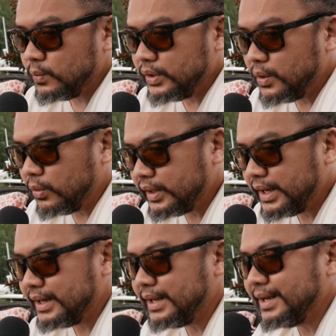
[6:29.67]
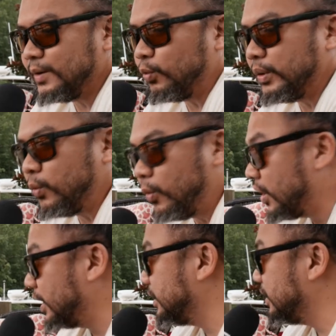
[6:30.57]
We don't get
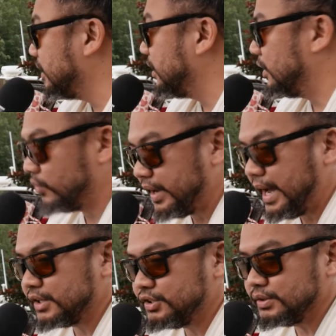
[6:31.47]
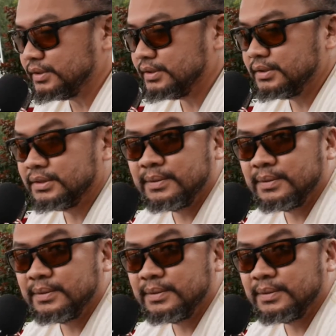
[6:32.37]
reward on reactions.